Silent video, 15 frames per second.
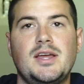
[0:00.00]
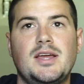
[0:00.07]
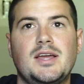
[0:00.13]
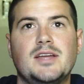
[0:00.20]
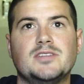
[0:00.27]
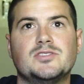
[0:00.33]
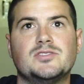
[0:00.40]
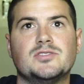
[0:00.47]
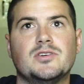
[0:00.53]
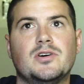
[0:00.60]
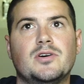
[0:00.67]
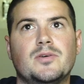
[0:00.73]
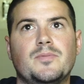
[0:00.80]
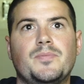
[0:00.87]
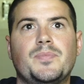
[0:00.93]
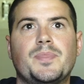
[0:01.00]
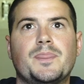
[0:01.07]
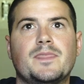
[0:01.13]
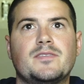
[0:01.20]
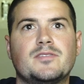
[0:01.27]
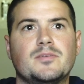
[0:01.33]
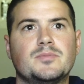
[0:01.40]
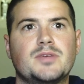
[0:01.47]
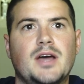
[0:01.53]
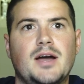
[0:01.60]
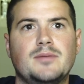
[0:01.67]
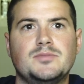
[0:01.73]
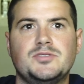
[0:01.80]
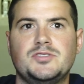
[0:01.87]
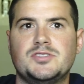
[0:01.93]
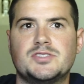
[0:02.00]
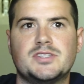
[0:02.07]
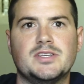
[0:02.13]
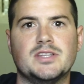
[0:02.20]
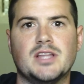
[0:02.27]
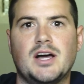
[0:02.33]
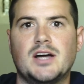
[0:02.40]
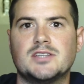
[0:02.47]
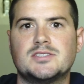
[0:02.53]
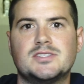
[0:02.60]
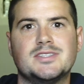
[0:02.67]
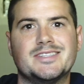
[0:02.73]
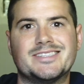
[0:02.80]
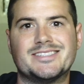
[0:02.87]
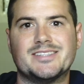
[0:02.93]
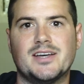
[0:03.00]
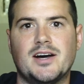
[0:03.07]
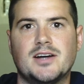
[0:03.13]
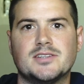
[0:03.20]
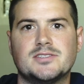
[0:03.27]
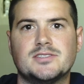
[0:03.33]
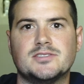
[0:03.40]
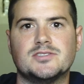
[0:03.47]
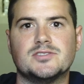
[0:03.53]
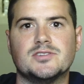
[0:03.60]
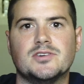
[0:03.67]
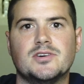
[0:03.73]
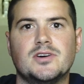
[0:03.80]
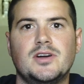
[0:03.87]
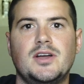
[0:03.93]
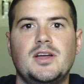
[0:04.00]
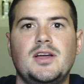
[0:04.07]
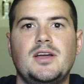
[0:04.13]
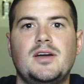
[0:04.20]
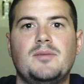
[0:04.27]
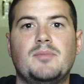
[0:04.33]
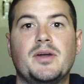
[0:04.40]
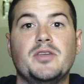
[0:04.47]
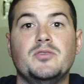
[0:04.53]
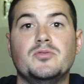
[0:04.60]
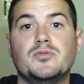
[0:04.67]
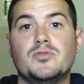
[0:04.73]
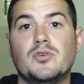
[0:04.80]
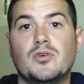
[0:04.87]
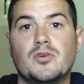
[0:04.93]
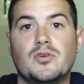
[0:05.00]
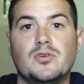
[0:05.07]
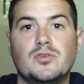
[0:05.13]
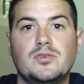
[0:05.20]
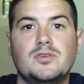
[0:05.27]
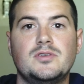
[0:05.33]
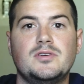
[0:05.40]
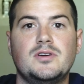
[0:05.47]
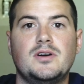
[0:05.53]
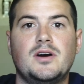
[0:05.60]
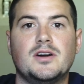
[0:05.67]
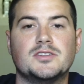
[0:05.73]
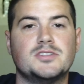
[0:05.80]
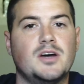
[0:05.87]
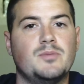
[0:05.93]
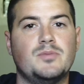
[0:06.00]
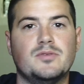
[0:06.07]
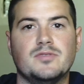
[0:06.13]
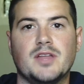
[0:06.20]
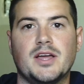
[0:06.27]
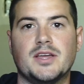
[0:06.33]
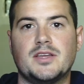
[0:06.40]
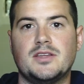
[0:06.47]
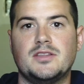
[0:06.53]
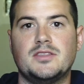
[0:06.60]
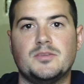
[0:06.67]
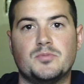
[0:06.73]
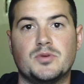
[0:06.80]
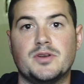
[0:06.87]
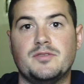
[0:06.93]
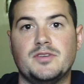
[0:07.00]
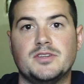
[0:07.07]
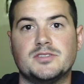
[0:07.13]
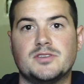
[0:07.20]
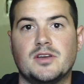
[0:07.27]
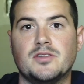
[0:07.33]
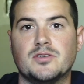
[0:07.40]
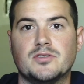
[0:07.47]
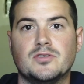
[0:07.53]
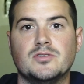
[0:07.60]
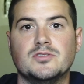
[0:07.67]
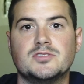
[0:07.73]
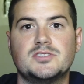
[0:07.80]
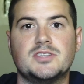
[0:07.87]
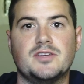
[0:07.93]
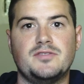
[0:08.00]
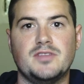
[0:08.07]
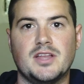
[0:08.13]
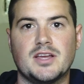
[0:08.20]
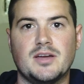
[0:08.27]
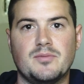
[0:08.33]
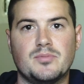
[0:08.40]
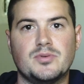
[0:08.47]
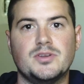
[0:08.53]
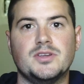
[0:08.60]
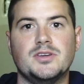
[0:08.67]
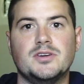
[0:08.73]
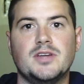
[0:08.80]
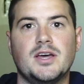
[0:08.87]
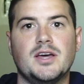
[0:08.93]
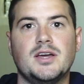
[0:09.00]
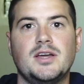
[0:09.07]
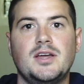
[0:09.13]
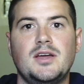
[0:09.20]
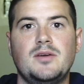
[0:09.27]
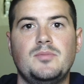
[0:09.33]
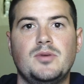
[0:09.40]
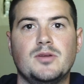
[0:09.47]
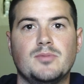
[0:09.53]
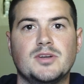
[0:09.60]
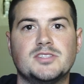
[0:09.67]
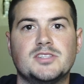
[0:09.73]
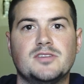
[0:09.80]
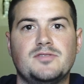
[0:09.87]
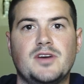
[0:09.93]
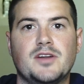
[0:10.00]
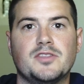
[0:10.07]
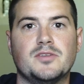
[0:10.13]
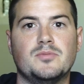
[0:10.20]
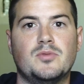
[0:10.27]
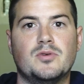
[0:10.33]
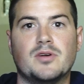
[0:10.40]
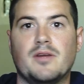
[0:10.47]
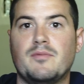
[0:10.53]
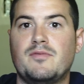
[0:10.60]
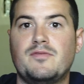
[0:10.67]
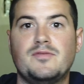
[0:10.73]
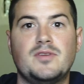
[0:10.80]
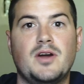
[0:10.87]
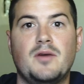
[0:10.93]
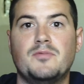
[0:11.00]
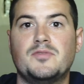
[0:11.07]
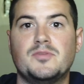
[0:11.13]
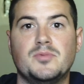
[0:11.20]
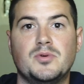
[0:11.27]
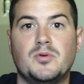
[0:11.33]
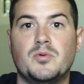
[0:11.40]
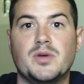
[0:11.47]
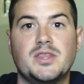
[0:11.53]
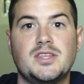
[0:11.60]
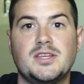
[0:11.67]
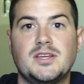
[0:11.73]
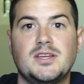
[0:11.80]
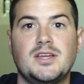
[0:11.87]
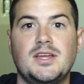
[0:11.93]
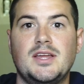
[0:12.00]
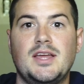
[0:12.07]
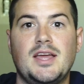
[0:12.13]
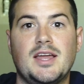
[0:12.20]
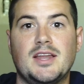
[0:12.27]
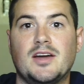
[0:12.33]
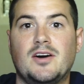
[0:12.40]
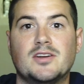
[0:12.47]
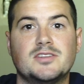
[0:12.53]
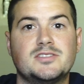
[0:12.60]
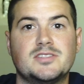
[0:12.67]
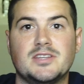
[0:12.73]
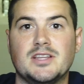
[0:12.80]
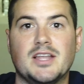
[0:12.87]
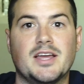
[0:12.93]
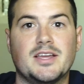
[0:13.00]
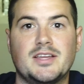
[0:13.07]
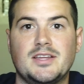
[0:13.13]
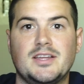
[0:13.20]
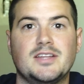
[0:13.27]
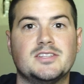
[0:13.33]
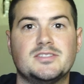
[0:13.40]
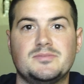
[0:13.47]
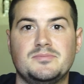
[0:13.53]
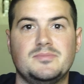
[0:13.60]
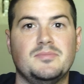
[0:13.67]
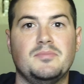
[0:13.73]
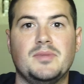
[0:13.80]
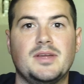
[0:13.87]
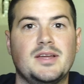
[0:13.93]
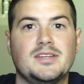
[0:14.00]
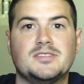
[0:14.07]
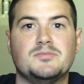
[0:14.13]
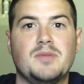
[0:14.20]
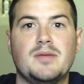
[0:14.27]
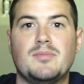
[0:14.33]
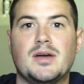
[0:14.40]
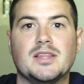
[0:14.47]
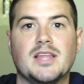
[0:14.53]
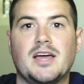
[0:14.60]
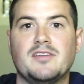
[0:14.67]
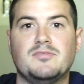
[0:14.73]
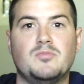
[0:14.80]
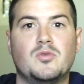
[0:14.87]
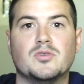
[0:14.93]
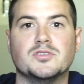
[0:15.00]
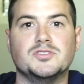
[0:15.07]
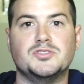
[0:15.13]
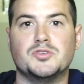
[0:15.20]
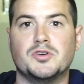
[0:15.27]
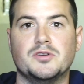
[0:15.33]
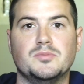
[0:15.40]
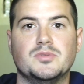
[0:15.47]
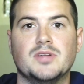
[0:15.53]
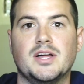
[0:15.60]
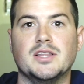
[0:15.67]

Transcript: And so sometimes you just get lost in the sauce. And so my new goal, on top of like the previous other goals, because I feel like I'm pretty good at putting myself out there more, I'm comfortable with it, and it honestly, like, it's made my life more enjoyable. I